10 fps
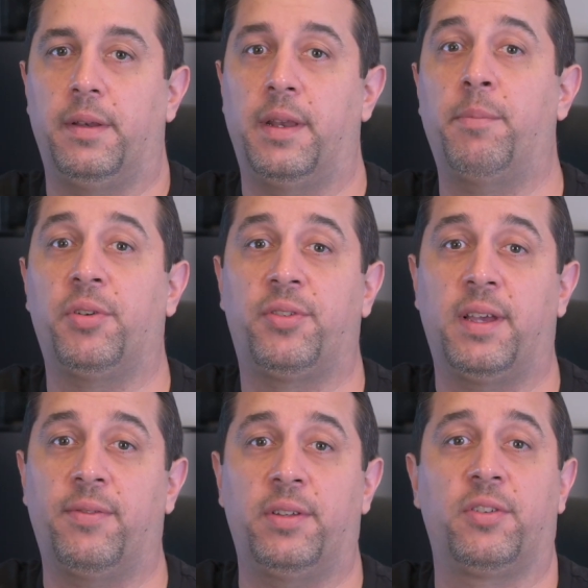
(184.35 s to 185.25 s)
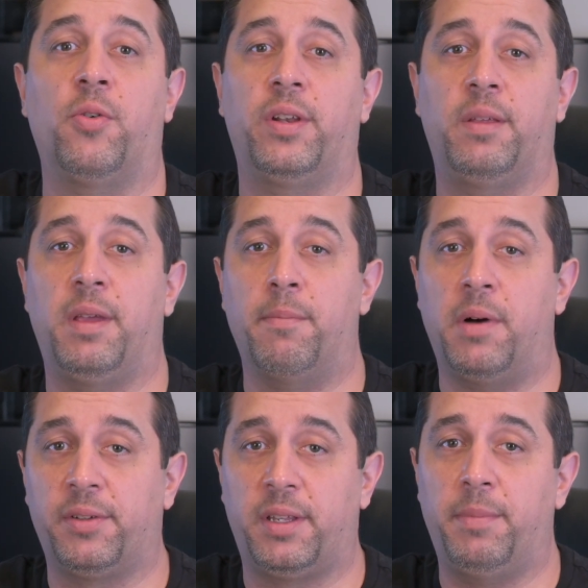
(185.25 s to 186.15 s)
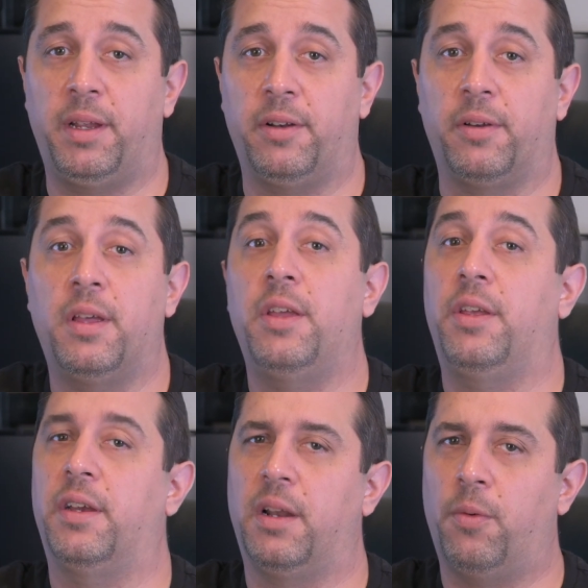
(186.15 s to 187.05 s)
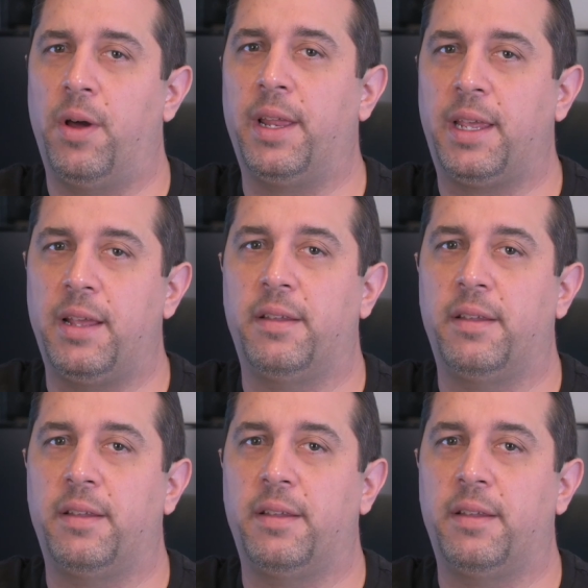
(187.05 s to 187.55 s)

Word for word: Number seven is going to be a multimeter you're going to want to get